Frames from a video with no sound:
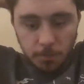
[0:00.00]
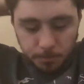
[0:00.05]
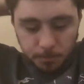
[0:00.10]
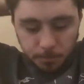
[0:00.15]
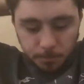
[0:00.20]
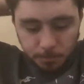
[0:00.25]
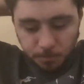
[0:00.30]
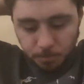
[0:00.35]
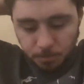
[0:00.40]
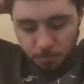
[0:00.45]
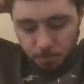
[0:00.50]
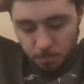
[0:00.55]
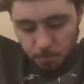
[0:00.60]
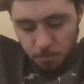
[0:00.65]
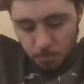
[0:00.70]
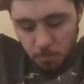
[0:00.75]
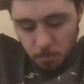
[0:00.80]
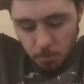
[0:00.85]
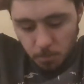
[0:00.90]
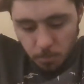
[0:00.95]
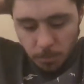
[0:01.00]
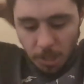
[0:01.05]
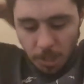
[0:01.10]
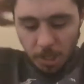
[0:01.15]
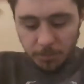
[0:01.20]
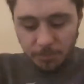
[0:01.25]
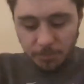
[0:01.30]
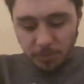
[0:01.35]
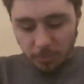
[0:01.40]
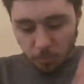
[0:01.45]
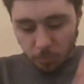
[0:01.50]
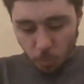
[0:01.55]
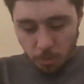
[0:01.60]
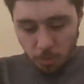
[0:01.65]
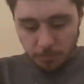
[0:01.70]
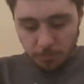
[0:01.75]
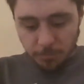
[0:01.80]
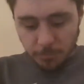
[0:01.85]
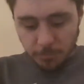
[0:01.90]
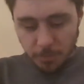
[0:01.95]
Like if
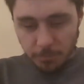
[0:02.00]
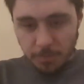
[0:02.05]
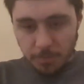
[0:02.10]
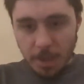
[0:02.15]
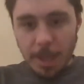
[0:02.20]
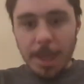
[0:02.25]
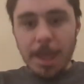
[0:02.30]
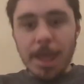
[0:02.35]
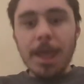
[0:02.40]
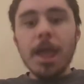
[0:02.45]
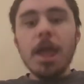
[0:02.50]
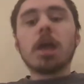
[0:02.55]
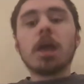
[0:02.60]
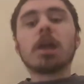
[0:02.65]
because I